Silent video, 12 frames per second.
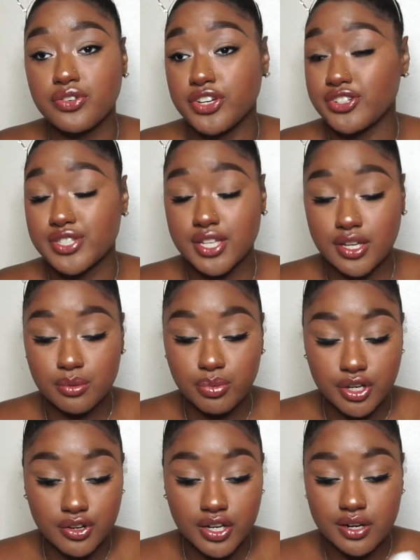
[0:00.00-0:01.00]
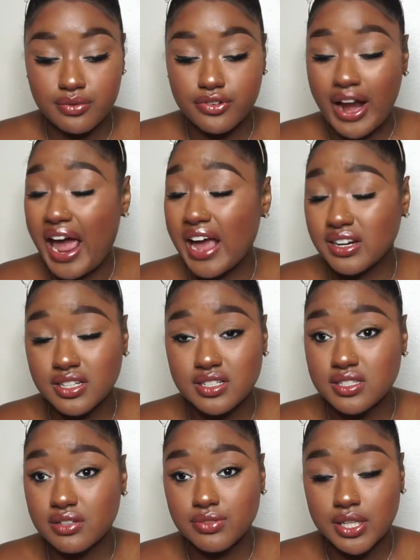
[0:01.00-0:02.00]
for your skin period and for acne and
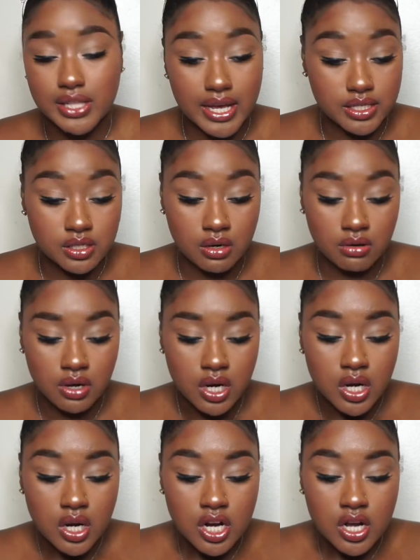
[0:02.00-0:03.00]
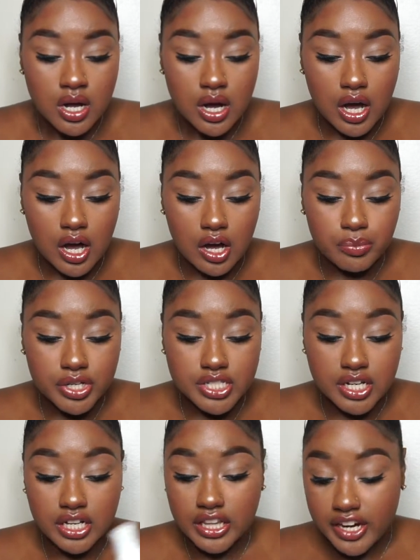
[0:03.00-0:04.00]
stuff like that. So um, it's
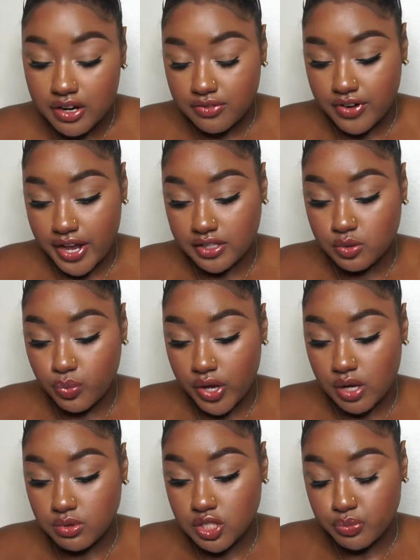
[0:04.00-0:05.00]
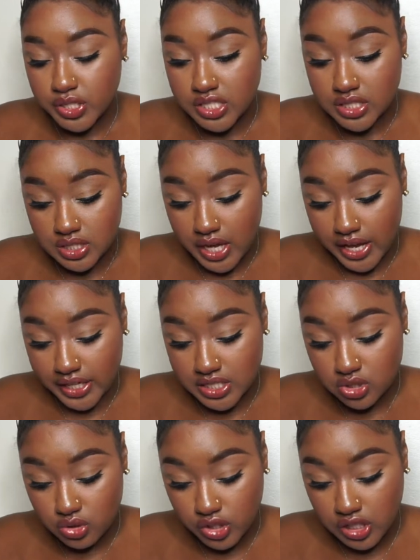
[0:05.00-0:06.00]
a clarifying spray, which means I
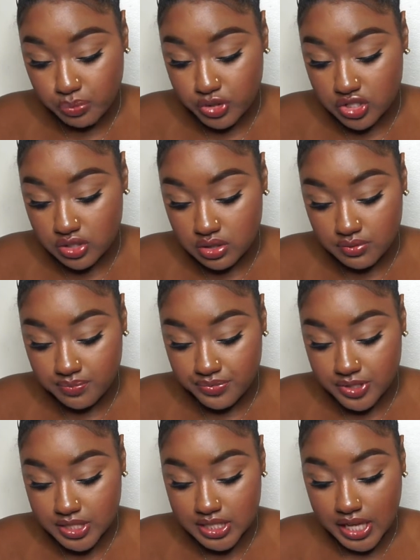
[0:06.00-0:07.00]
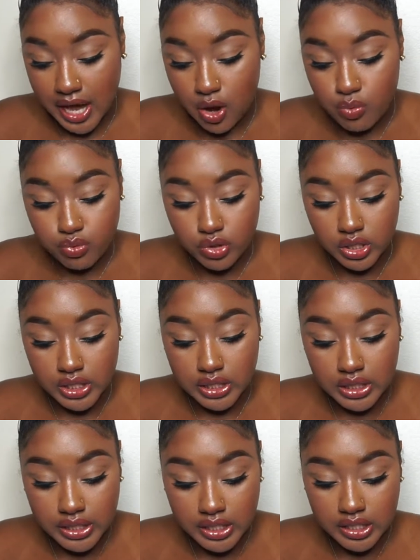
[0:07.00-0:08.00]
guess it'll keep your scalp really
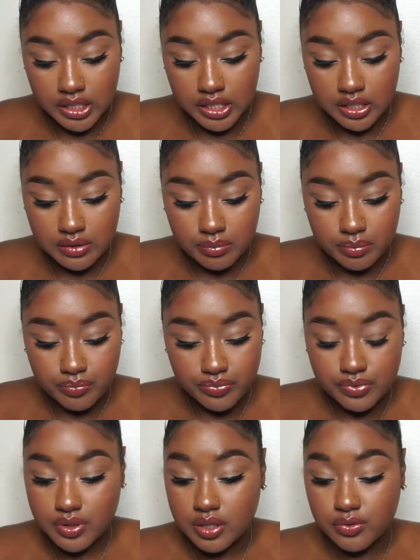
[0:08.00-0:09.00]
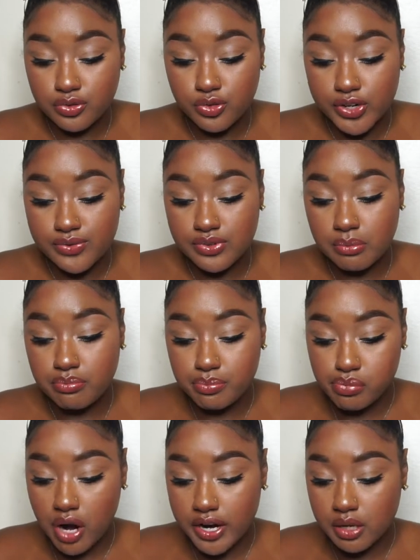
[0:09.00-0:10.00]
clean and free from
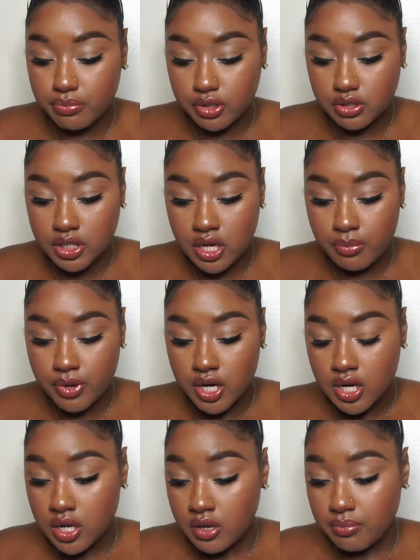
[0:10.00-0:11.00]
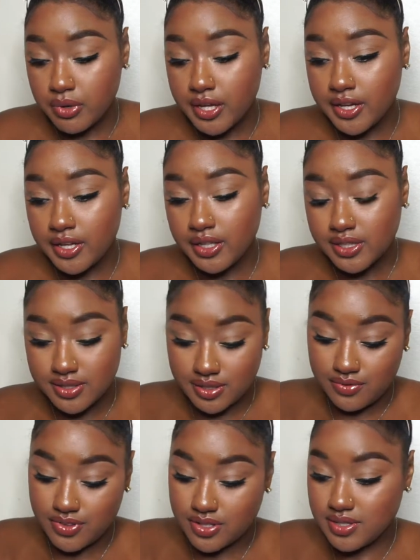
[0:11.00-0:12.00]
product buildup. But let's
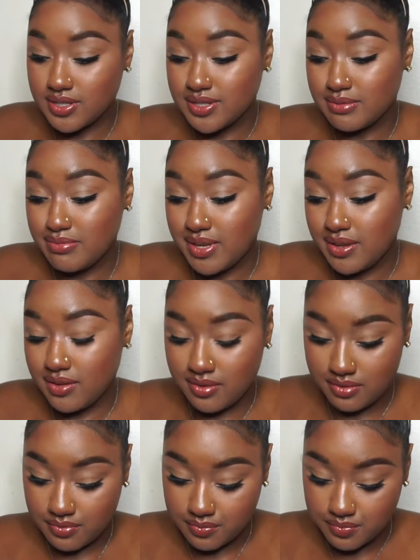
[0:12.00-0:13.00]
give this a smell.